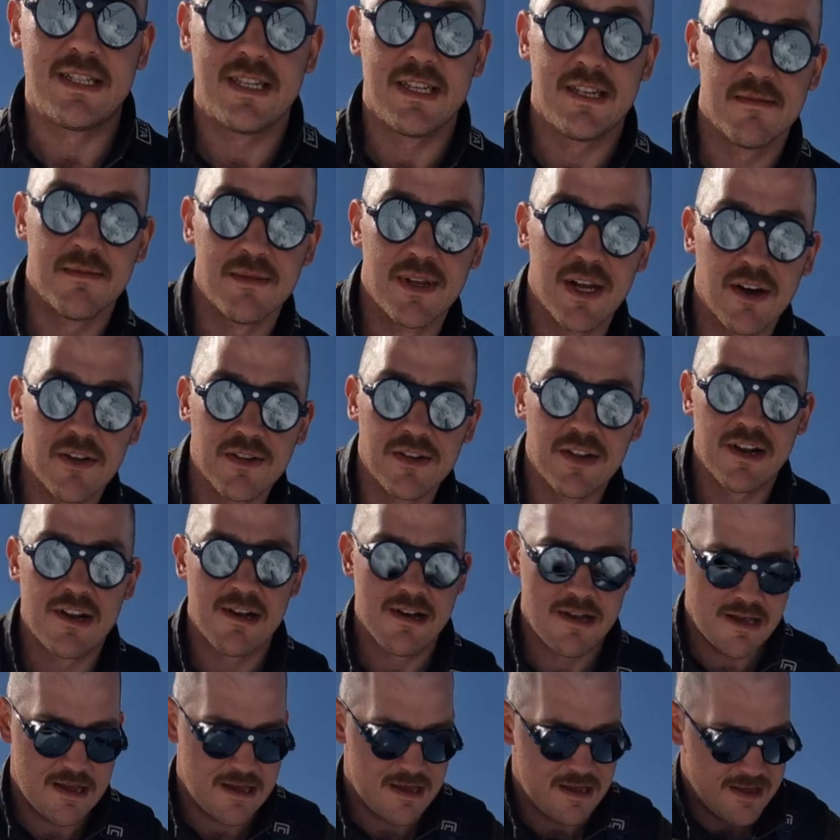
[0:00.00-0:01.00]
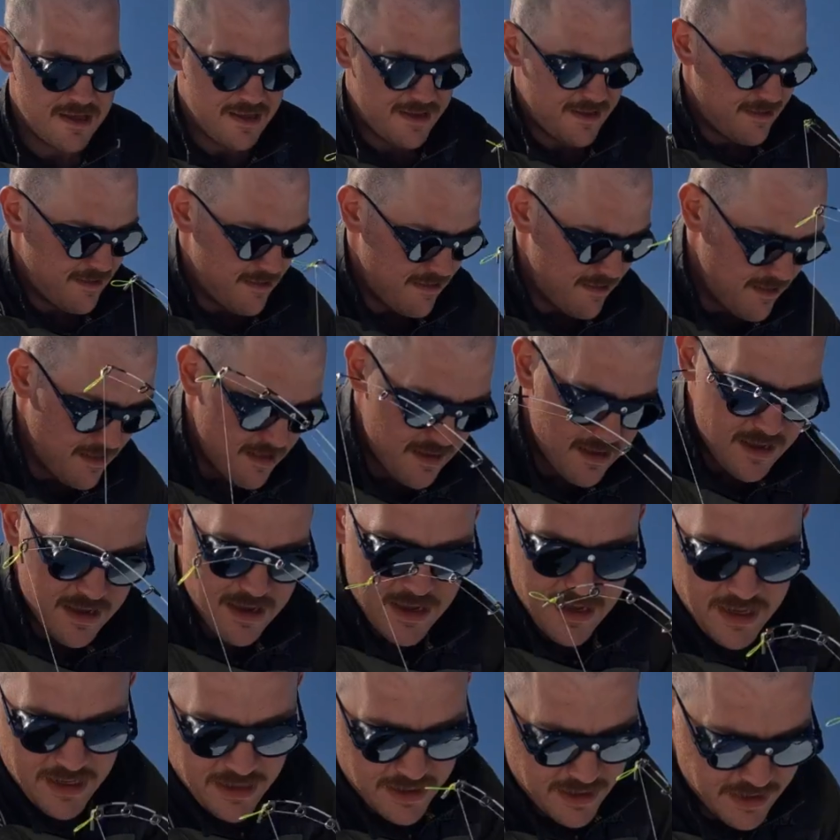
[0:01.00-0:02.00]
see him down there.
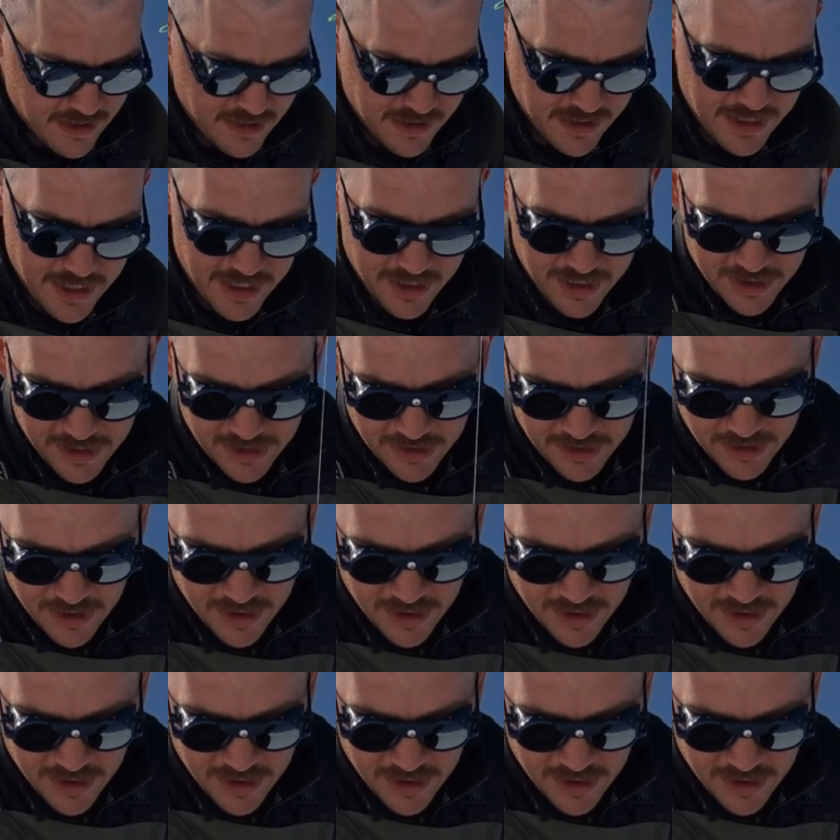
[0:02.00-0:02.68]
Didn't take any